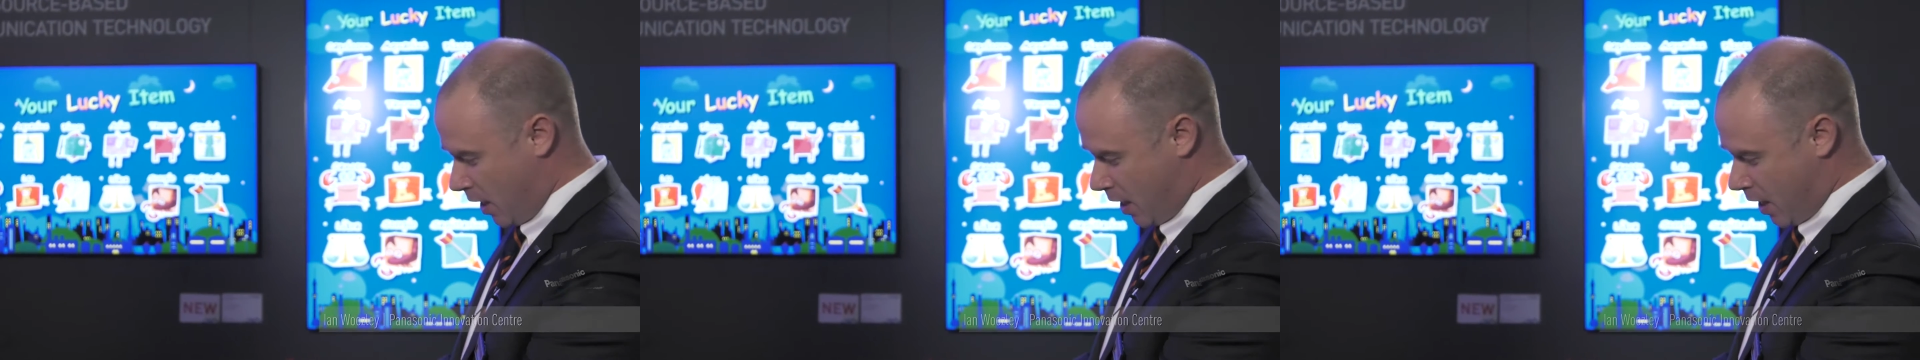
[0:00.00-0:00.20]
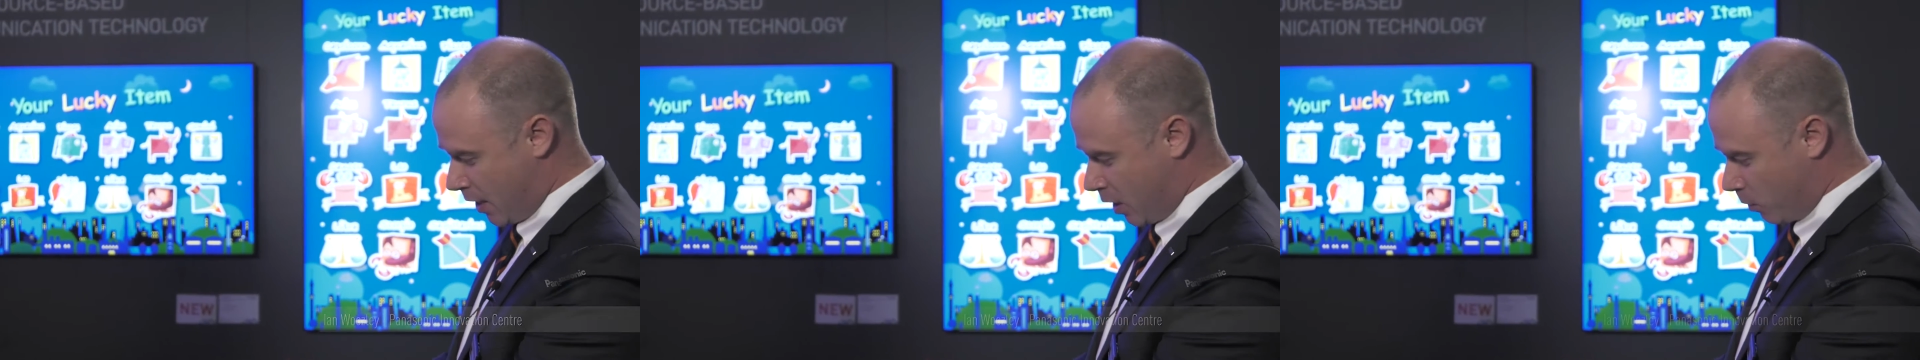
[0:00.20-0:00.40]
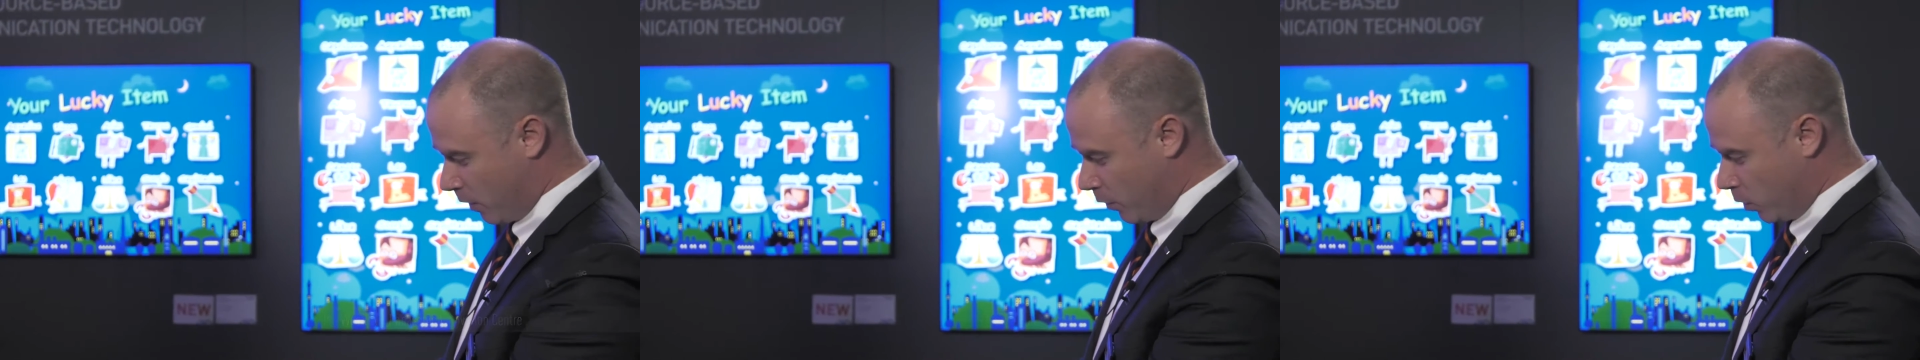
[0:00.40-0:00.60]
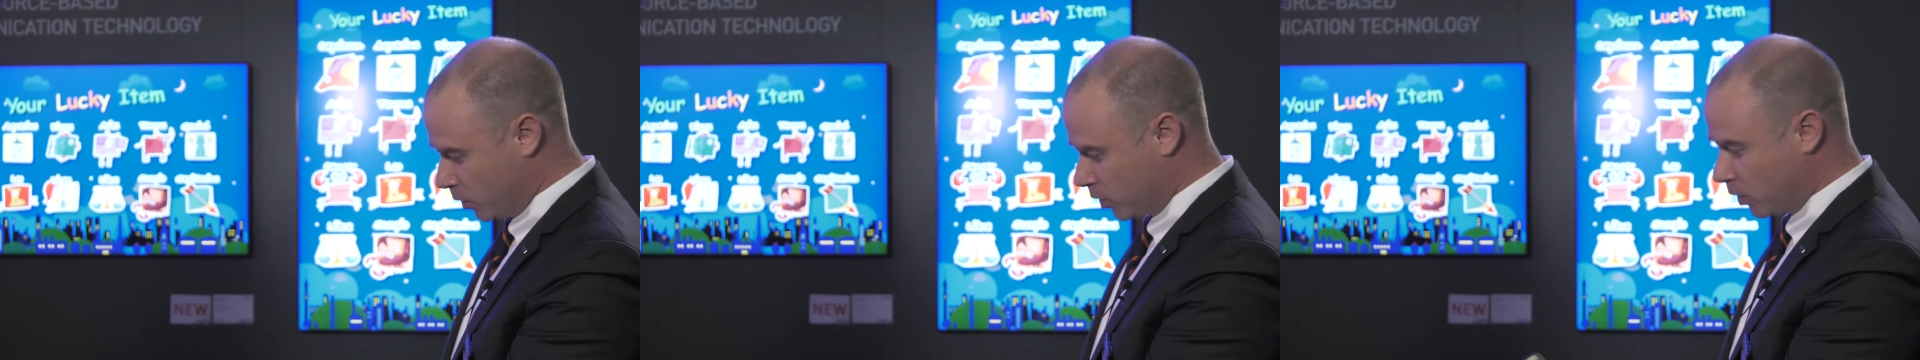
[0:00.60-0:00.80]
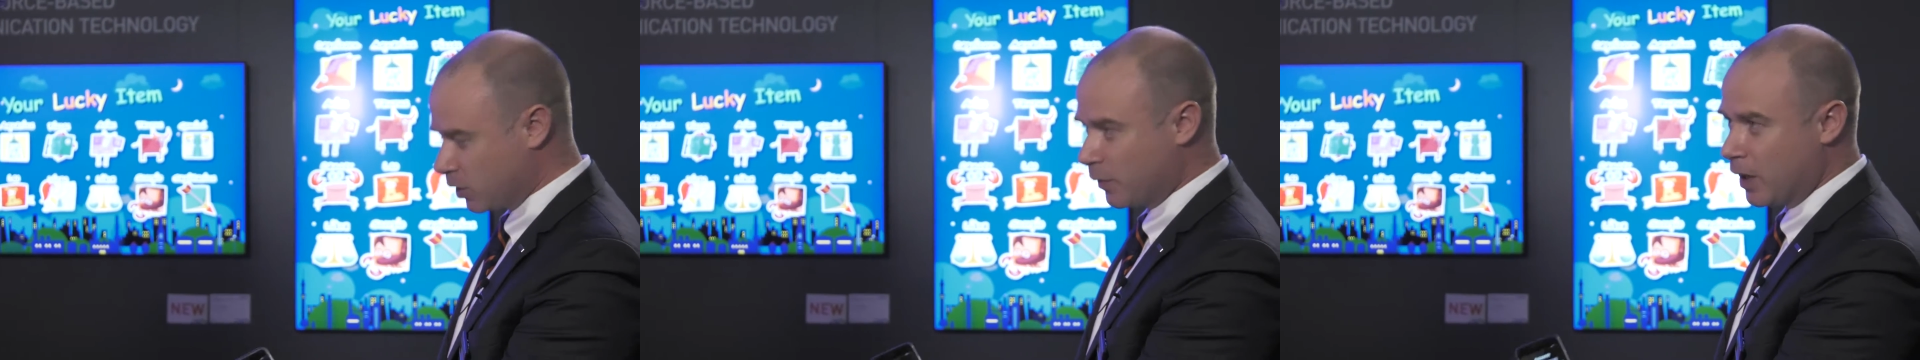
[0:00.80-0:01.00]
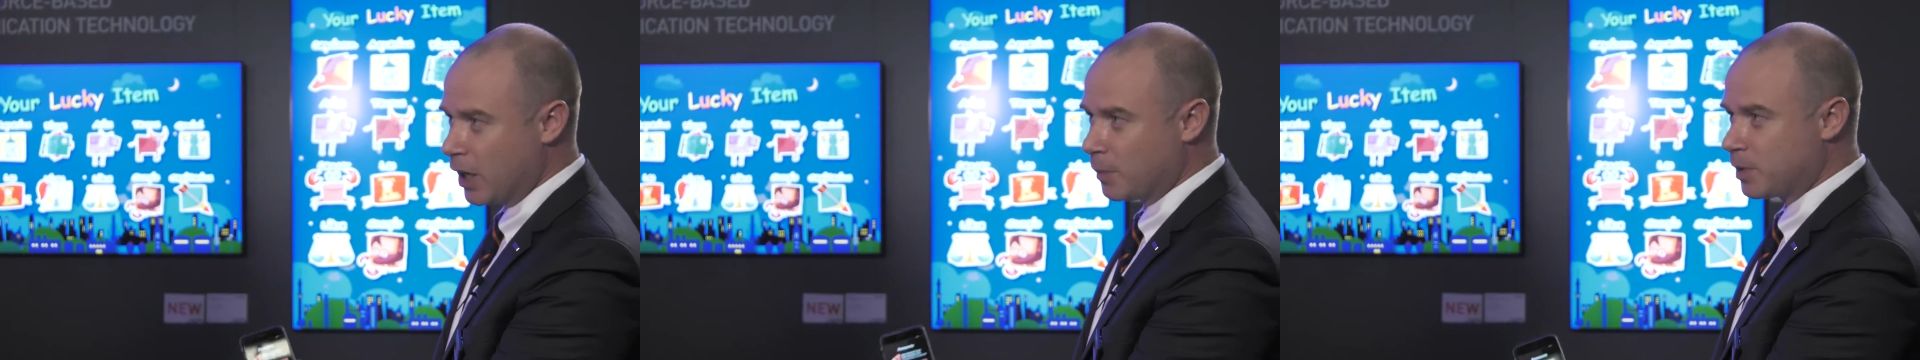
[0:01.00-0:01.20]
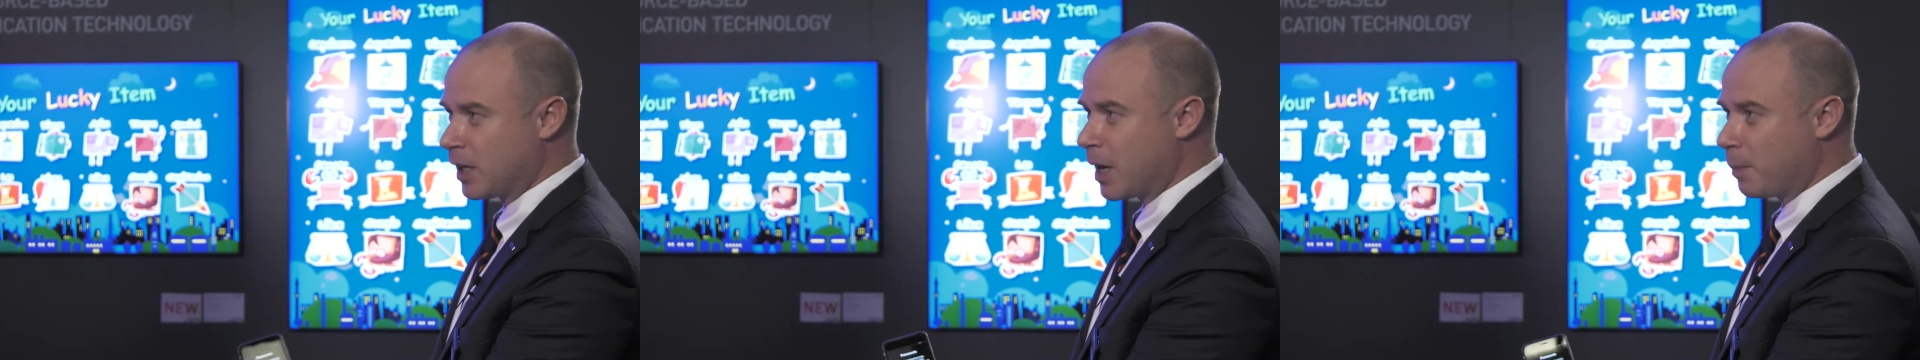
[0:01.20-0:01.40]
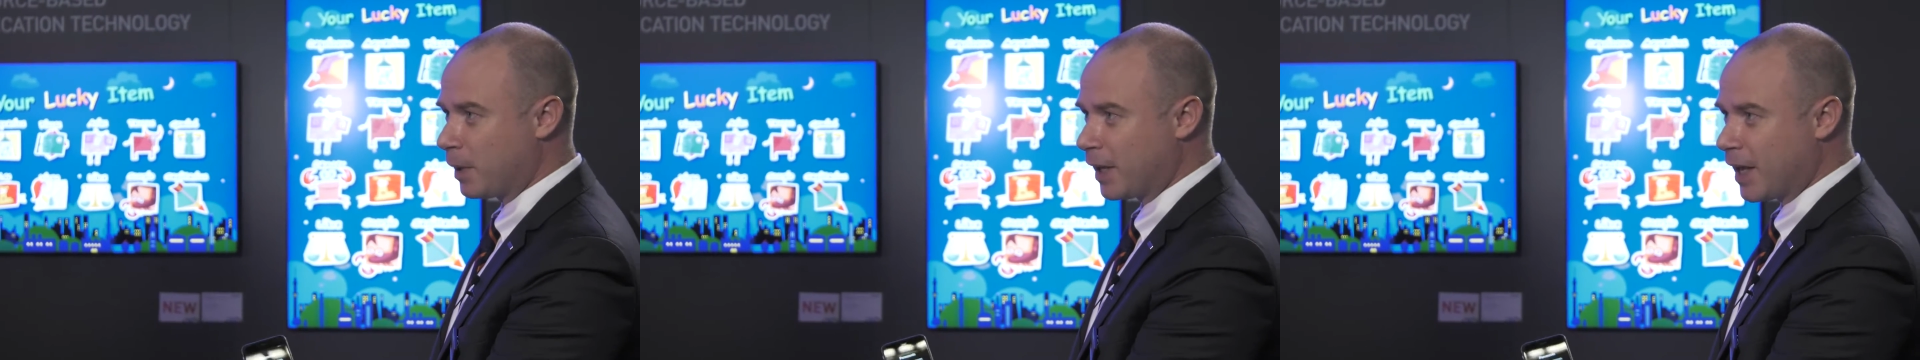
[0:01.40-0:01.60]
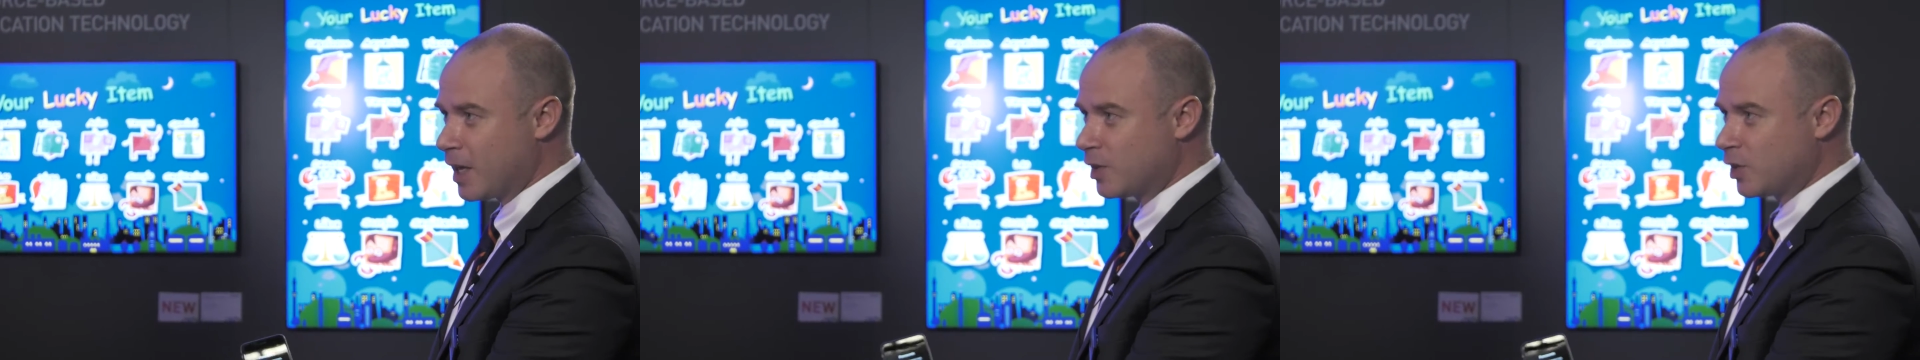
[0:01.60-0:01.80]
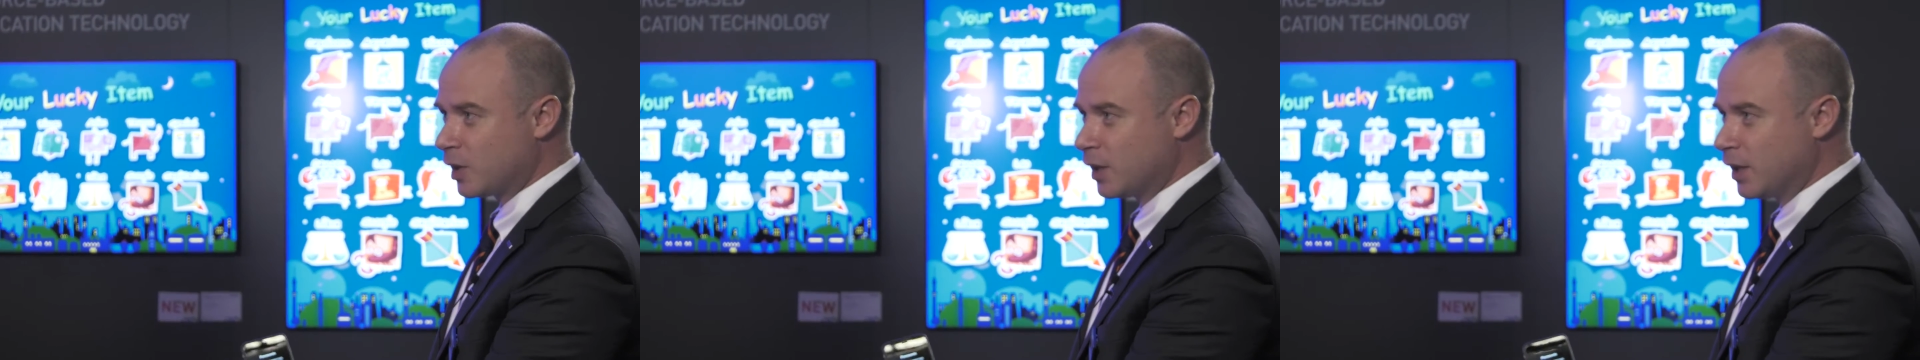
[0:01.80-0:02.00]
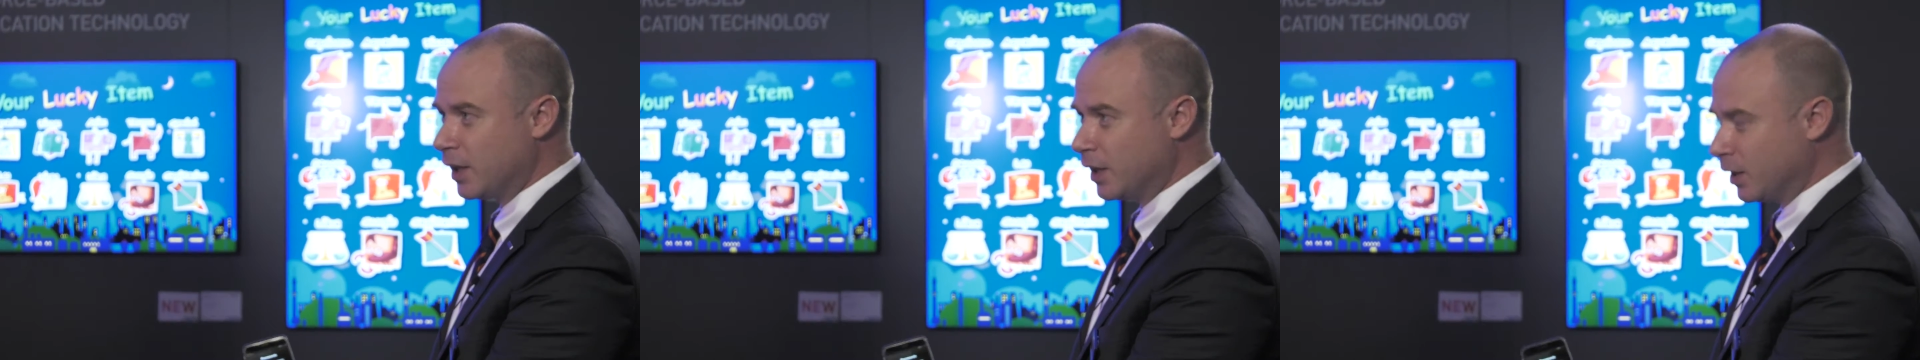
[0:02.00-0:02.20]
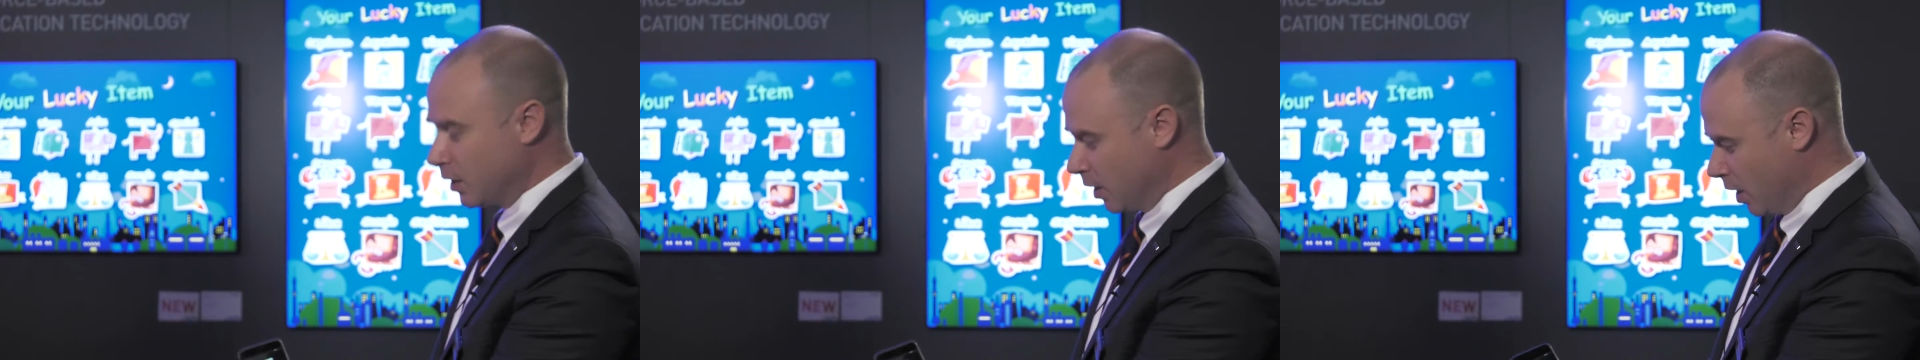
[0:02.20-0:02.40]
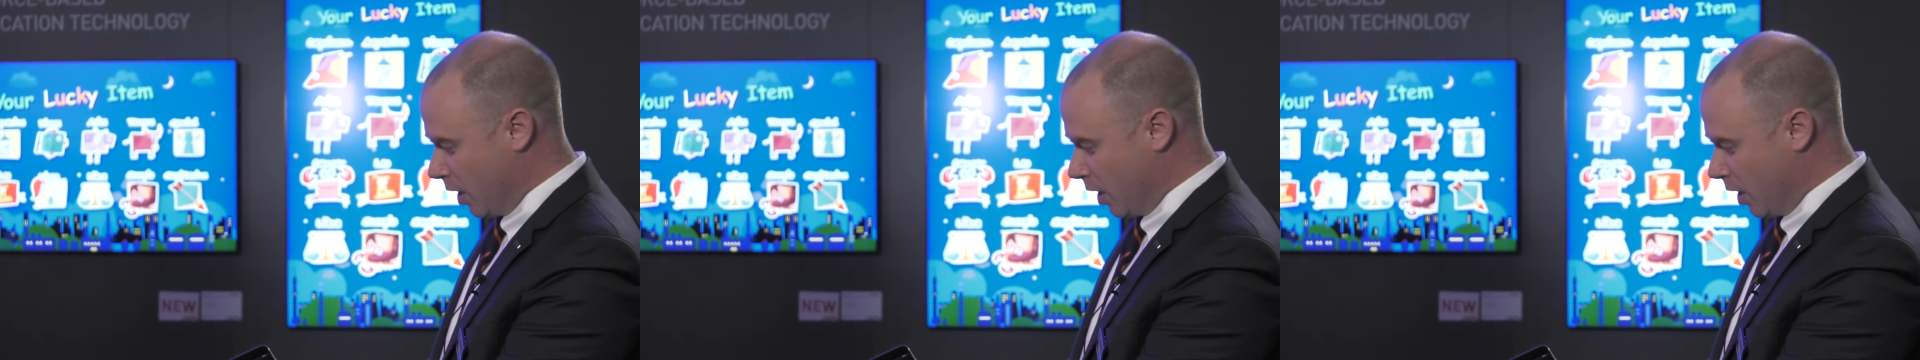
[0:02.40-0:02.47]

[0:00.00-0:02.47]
And then we've also developed an application here